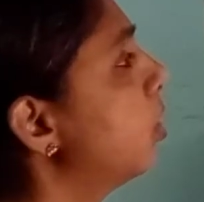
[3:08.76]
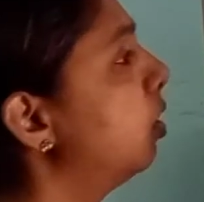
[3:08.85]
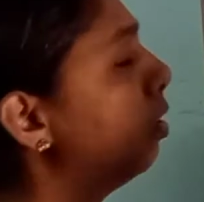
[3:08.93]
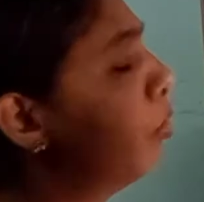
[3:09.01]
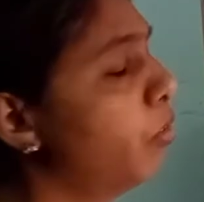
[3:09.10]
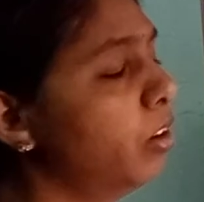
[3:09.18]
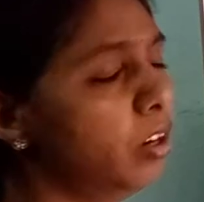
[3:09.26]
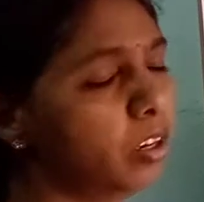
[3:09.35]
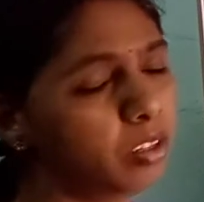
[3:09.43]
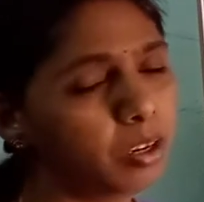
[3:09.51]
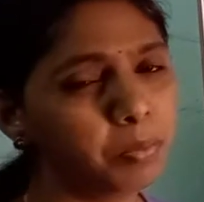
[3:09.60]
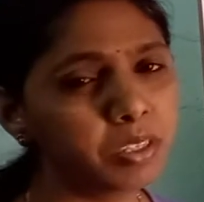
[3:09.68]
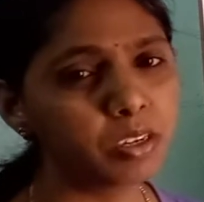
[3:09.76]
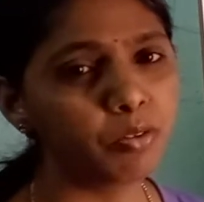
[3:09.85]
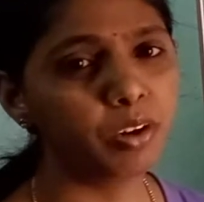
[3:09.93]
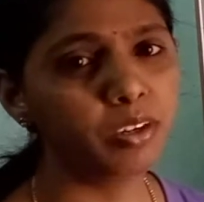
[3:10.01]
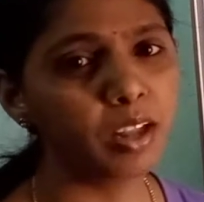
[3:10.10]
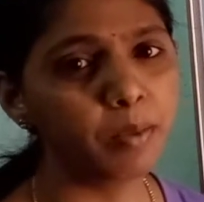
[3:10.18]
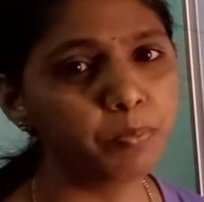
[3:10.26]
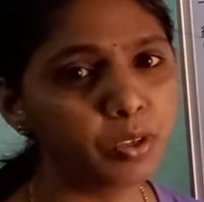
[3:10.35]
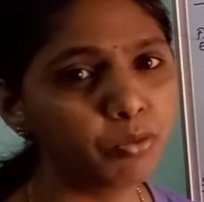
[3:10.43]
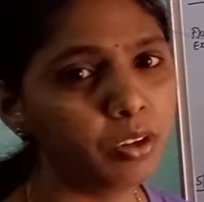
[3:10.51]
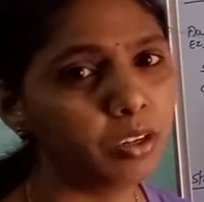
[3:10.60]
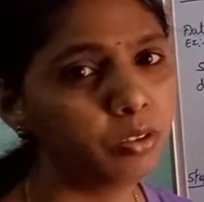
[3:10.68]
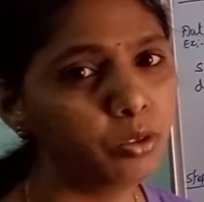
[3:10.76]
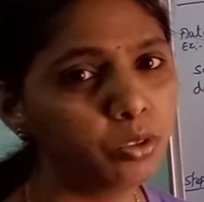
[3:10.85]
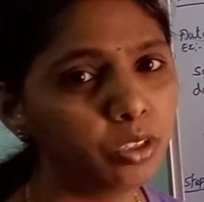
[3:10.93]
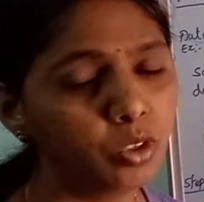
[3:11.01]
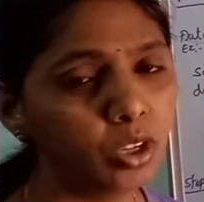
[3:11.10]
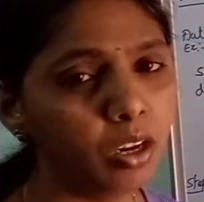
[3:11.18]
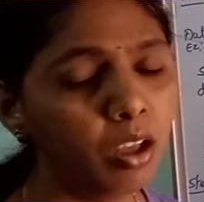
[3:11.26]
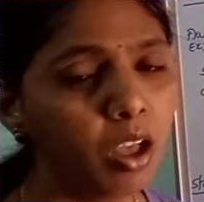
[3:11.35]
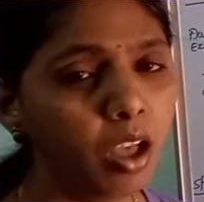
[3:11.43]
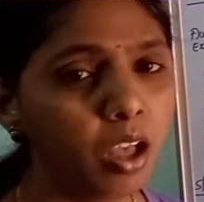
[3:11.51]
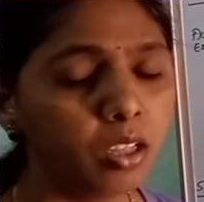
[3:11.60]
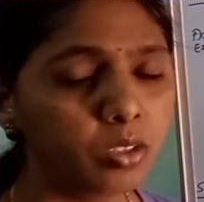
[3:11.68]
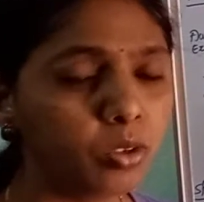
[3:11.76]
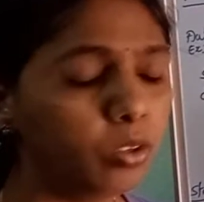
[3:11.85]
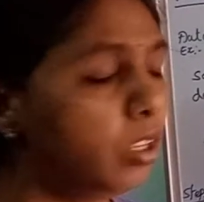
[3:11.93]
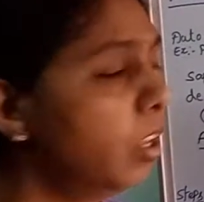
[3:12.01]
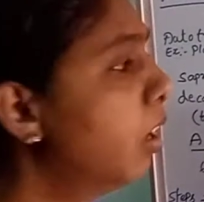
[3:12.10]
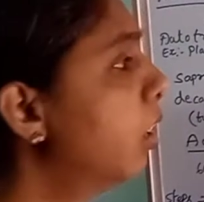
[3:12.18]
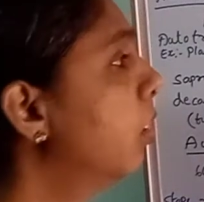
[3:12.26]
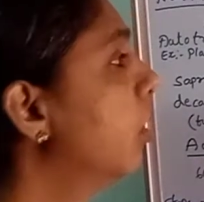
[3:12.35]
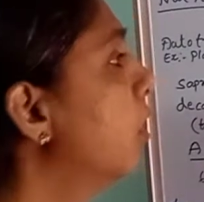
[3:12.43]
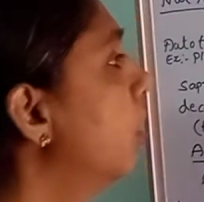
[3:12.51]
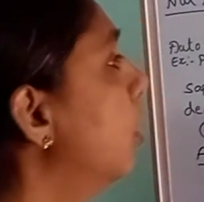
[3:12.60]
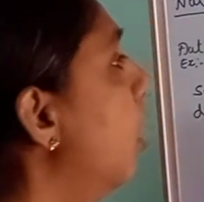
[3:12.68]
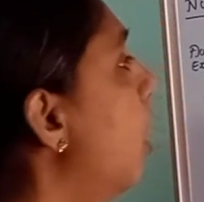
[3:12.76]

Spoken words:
so different, that means different types of nutrition. So here they